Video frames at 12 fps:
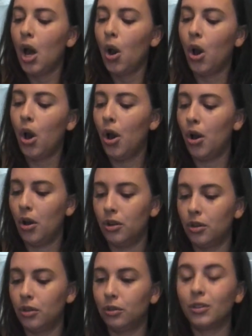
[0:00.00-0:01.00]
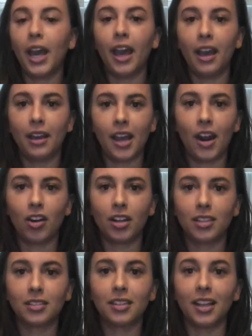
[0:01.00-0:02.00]
Okay,
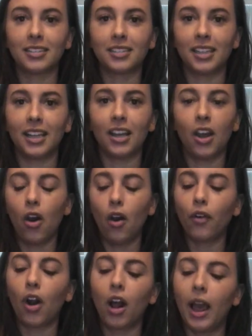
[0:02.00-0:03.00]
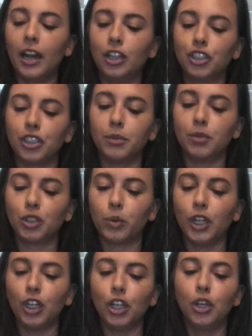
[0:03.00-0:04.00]
Aries, let's see. Overall energy
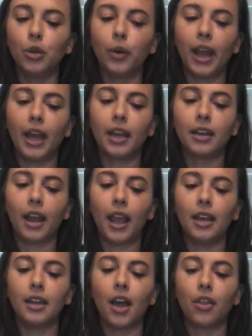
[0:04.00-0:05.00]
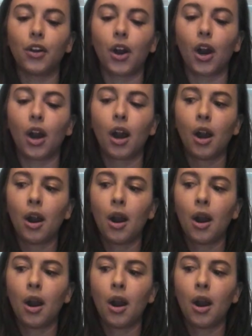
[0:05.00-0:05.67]
between you and another